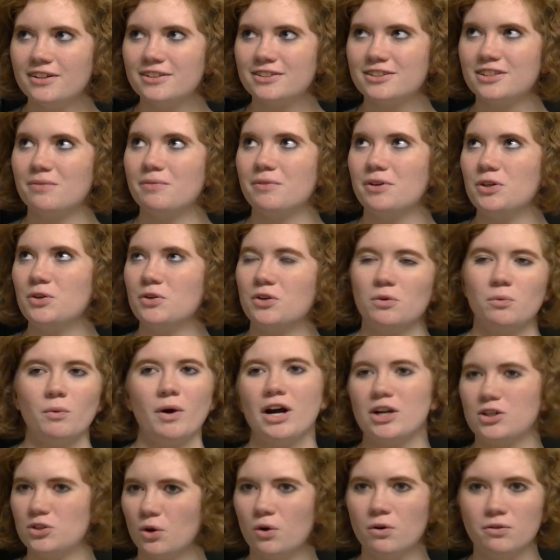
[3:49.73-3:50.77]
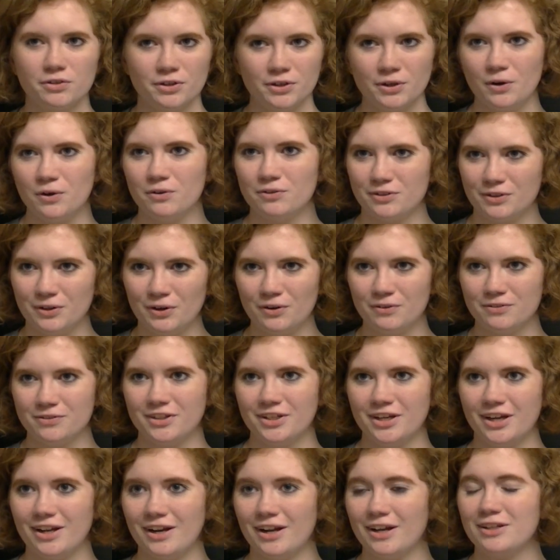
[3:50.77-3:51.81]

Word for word: something you can watch over and over and over again.